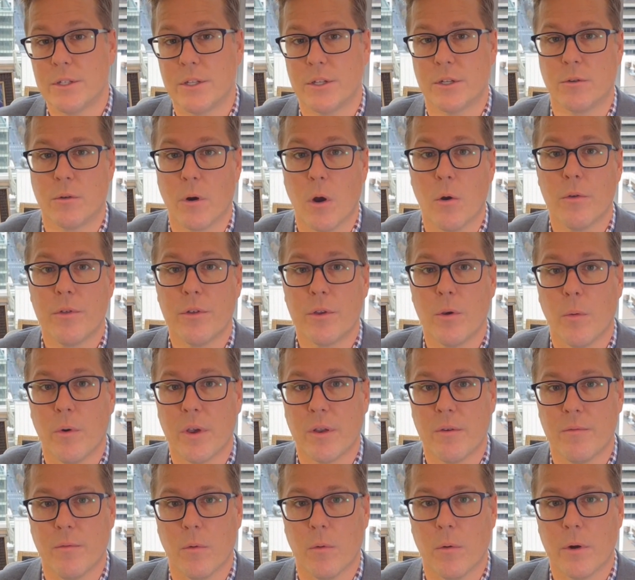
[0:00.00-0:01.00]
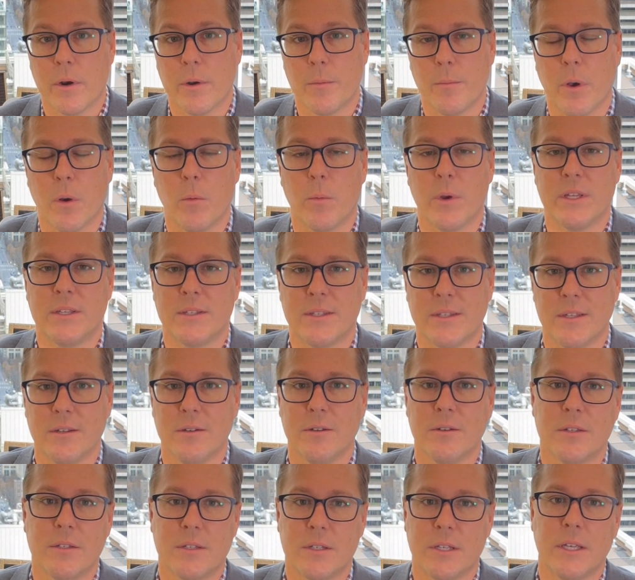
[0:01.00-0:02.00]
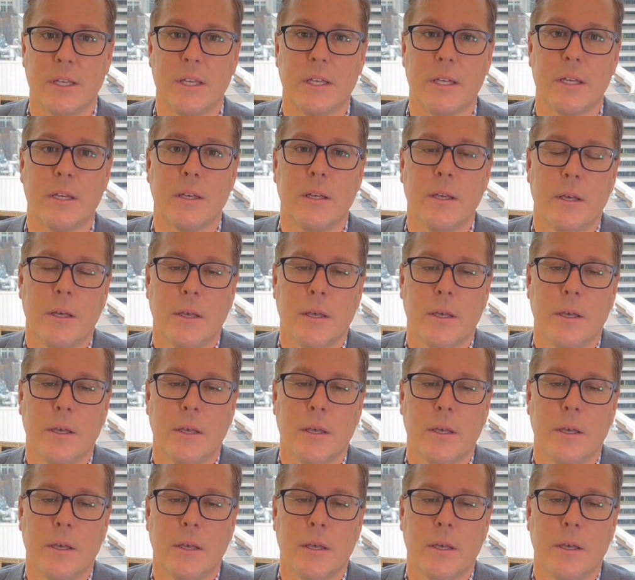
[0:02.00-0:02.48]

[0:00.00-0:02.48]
to growth going forward, but we still see